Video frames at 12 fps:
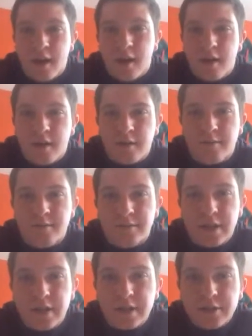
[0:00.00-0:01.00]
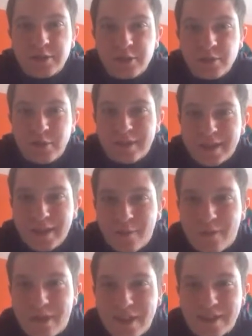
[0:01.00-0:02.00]
Um, just one thing I
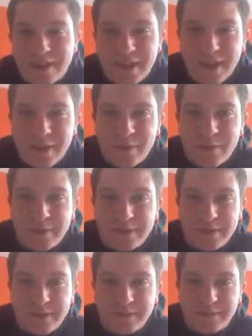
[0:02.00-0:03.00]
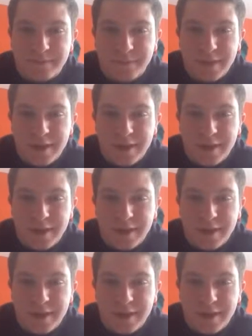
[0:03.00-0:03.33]
wanted to say was, um,